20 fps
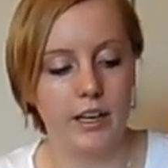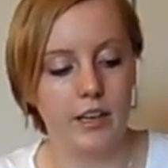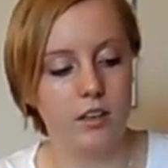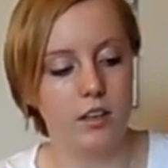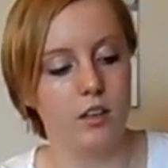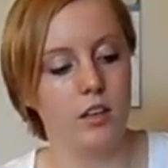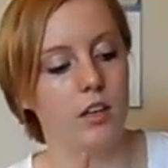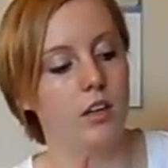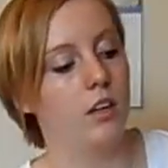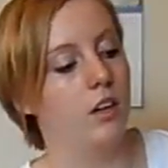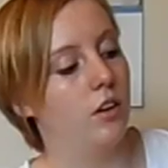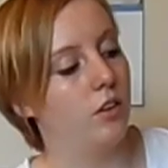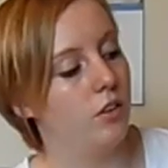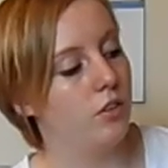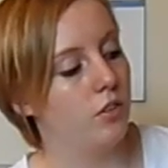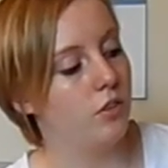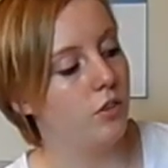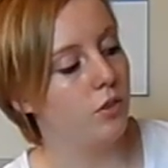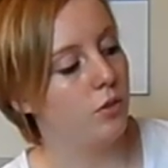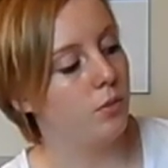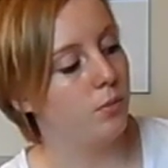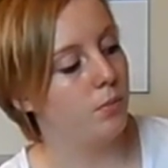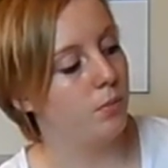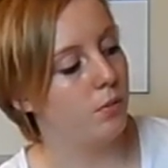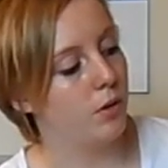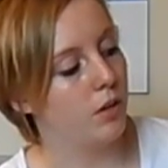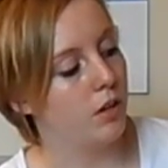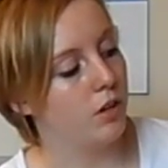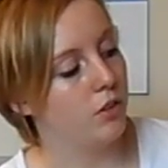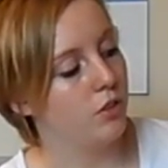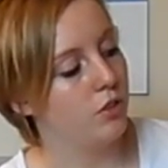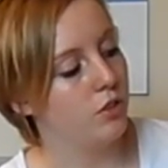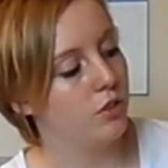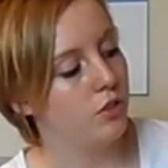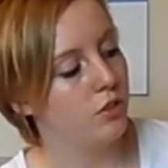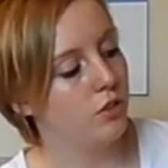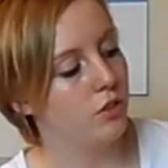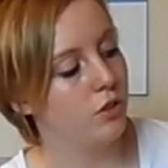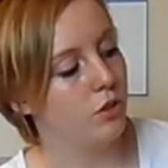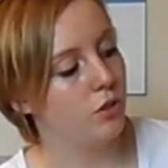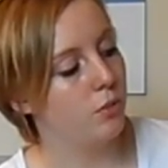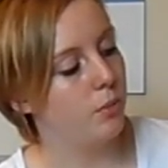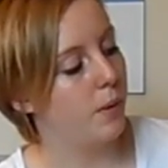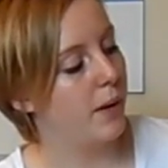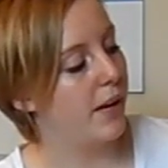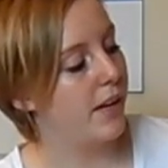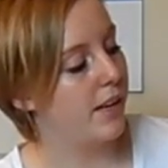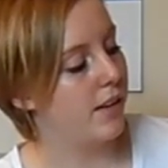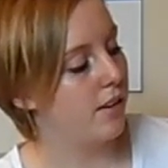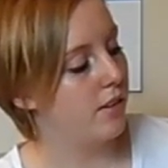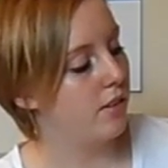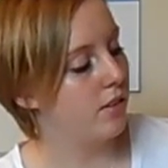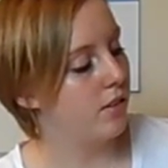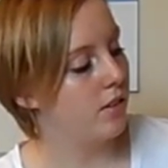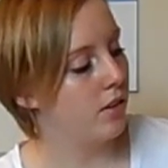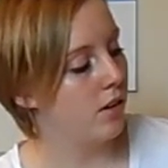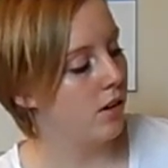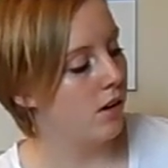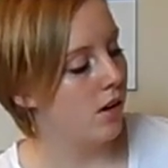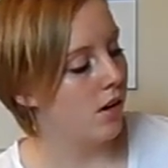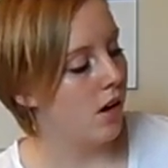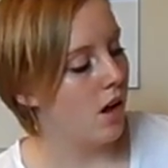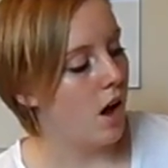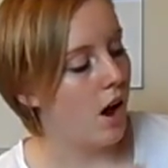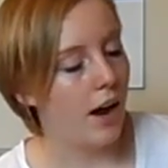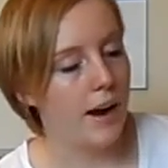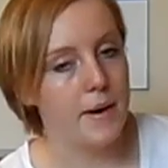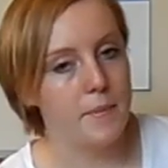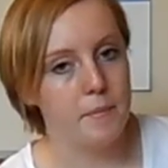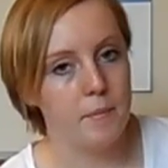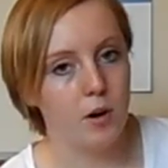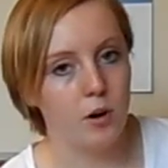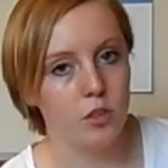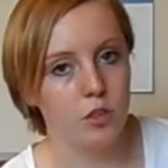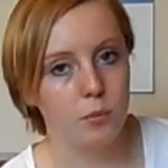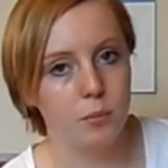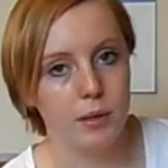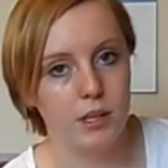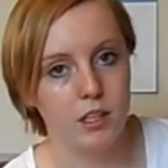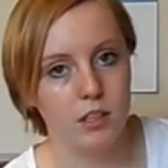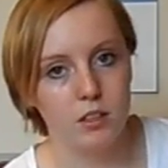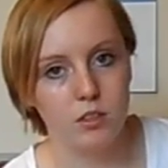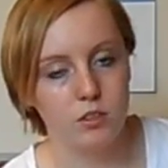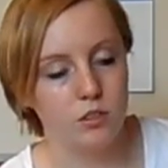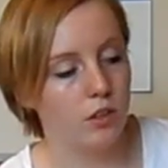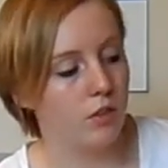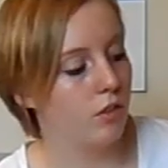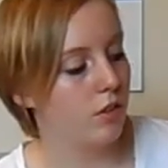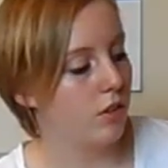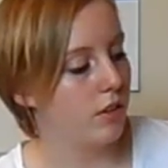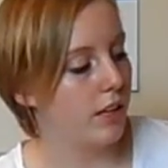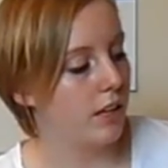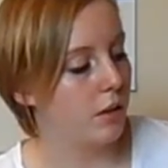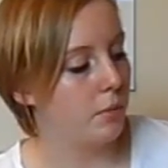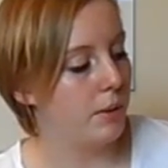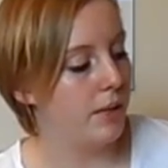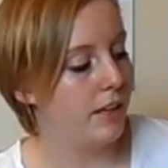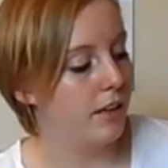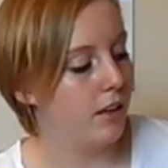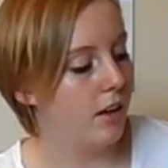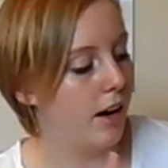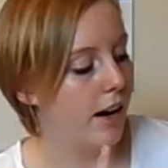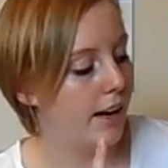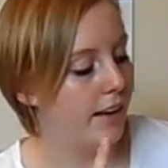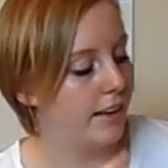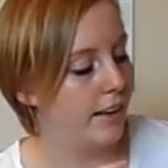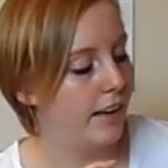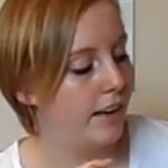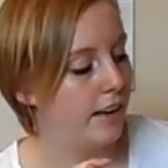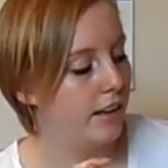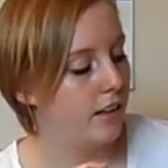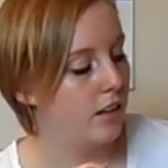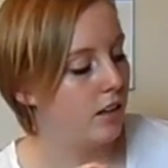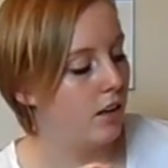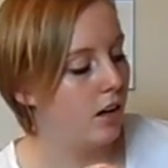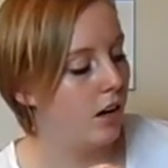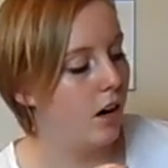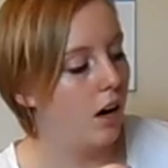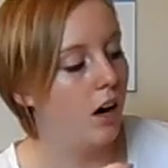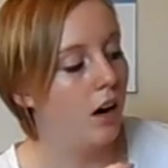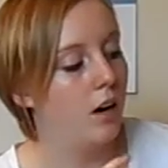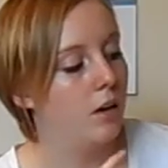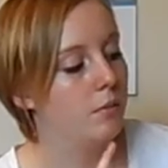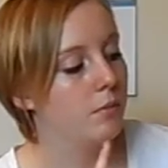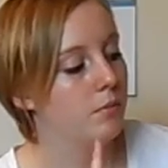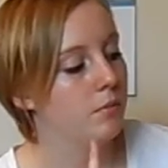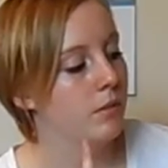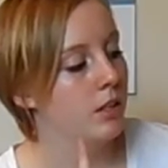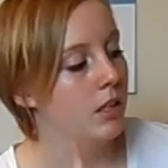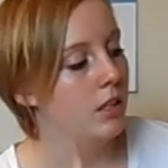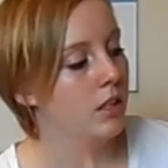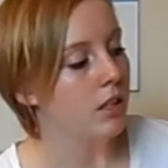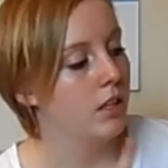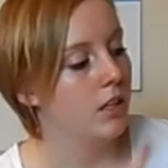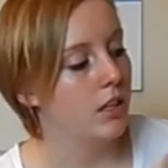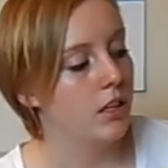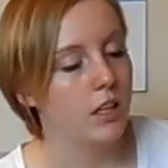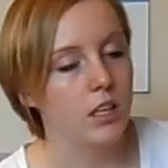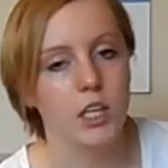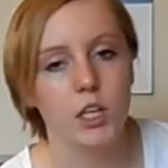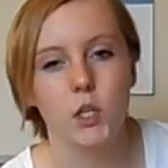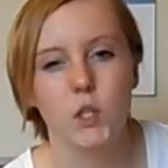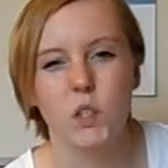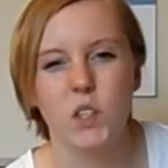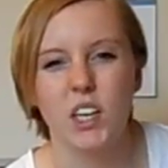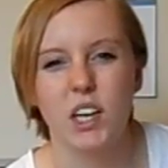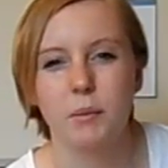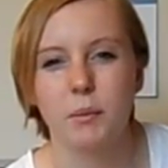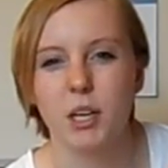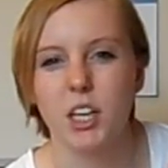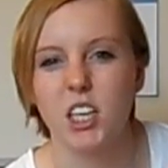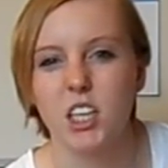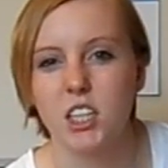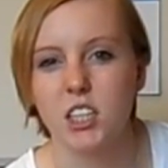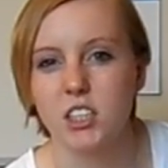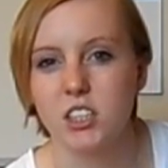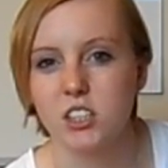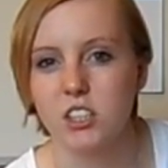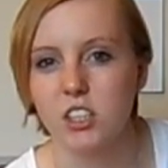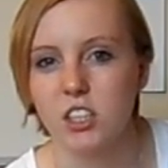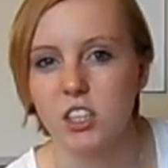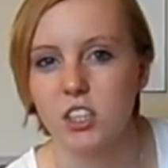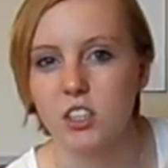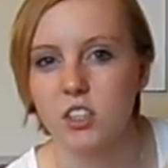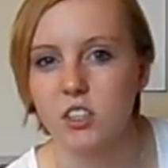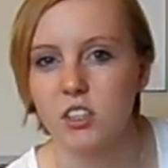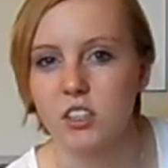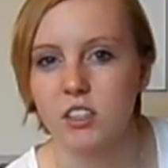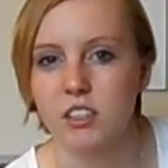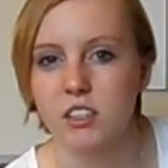Like, you know, toothbrush, toothpaste. I'm on the pill, so I've got to take the pill, and then, you know, I'm a girl, so,